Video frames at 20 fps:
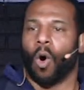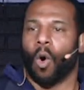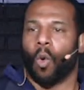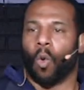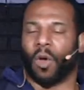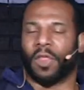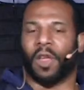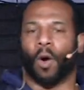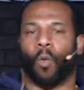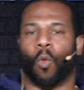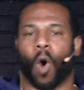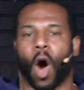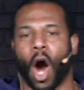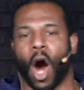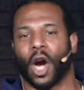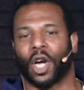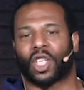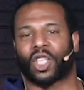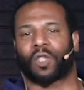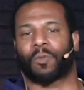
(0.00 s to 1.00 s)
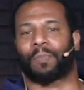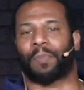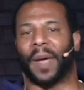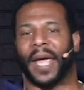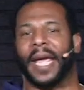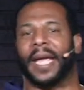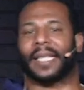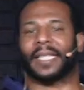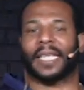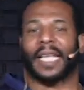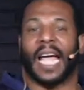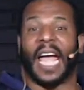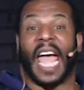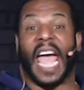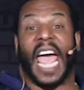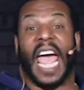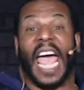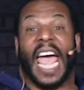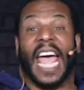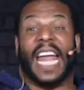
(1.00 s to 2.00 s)
when the word speaks,
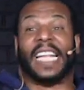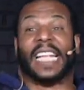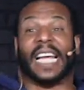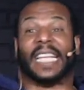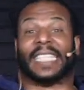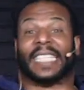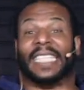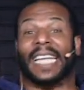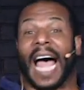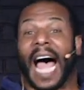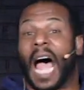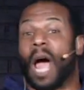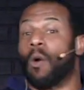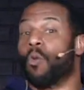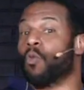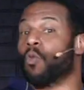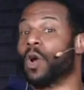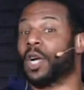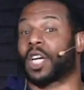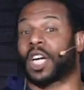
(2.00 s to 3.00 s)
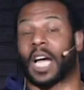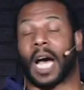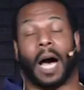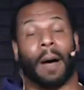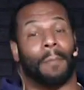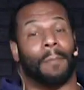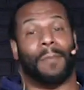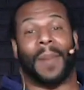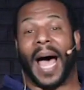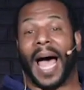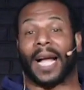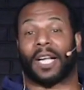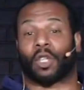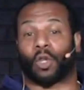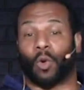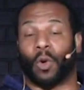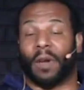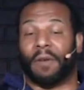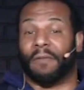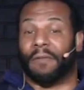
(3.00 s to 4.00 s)
it does not come back
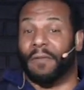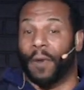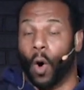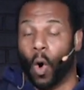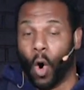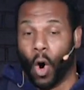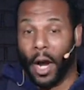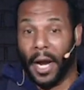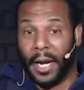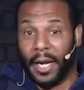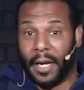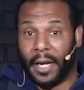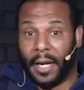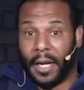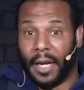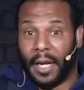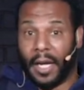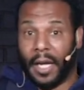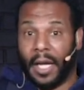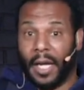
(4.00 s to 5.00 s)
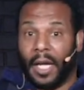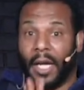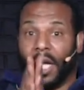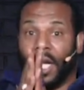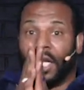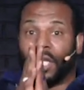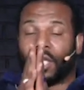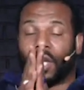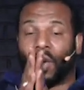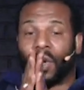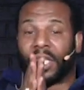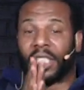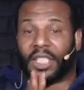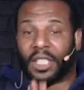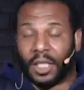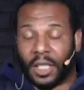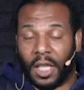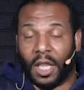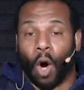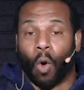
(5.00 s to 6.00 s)
to it void. So
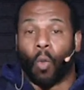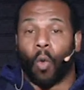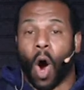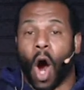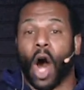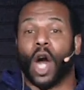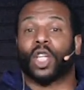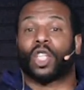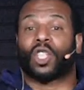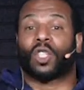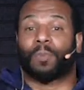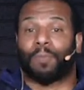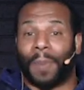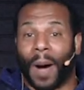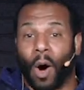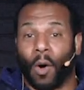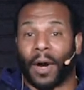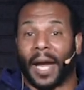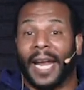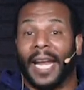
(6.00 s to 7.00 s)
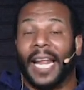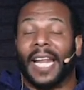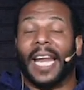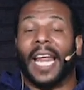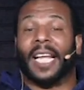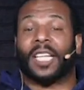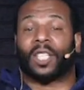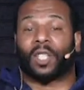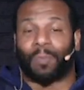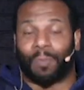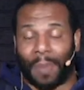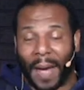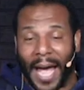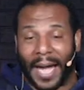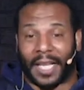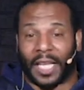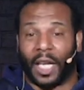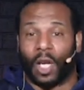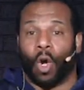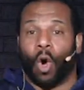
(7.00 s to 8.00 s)
the word spoke and it
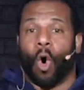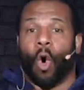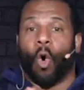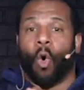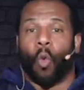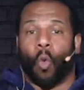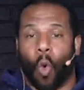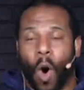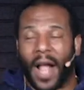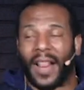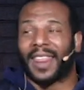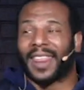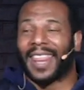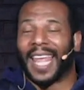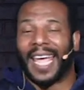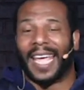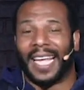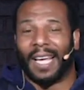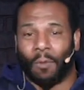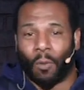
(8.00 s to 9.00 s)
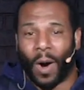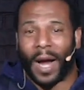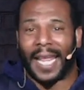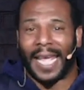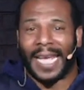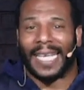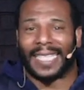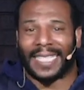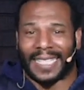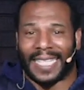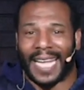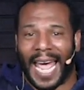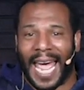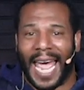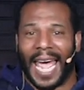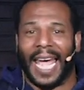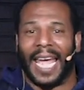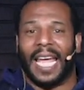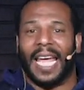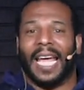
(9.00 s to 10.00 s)
expected what he
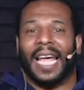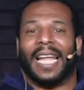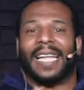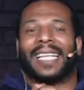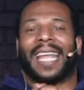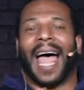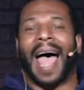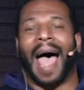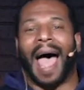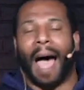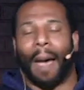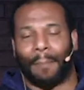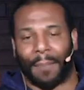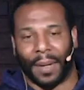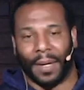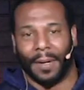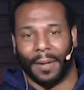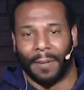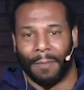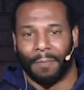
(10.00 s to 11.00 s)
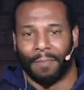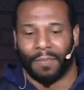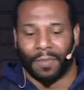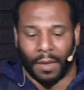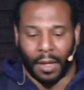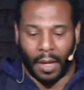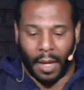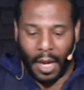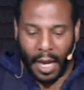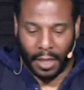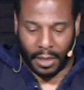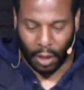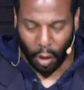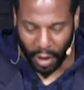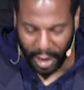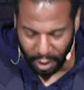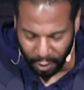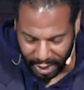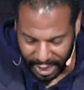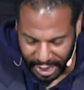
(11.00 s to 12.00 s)
said to happen. And so
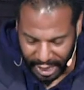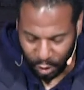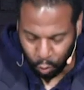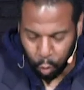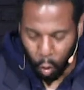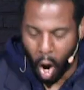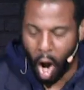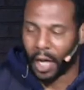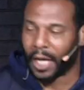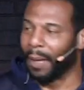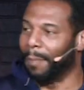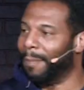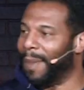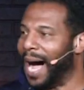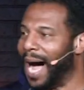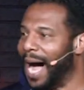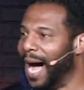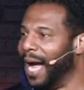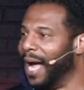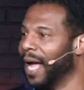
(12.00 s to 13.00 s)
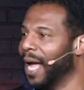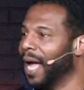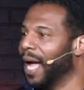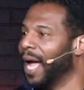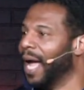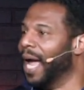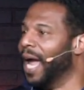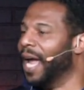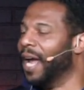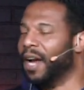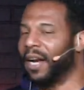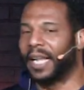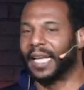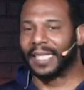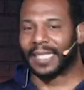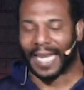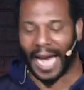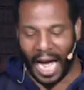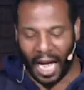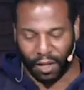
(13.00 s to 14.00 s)
here he is walking by. And here
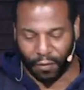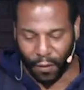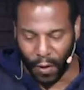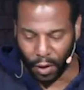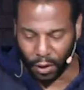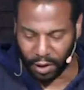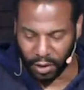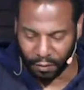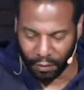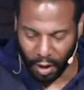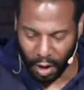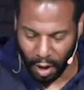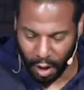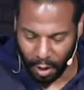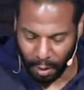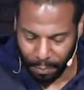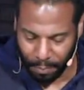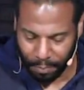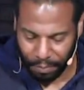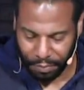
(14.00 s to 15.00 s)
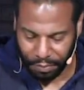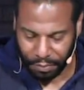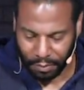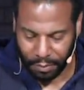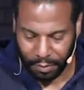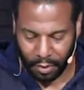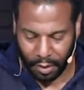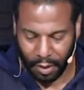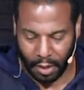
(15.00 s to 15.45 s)
these guys, first of all,